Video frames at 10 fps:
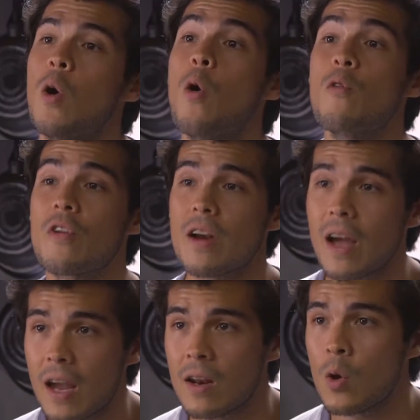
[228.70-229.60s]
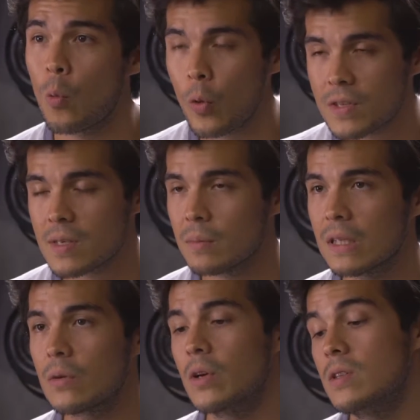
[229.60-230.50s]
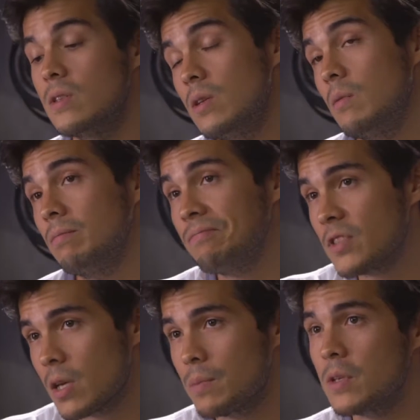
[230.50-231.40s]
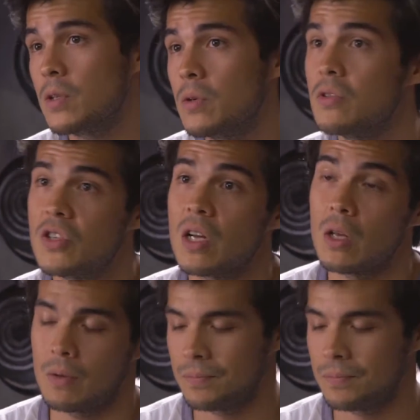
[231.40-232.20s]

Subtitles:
overnight with some liquids to substitute jello.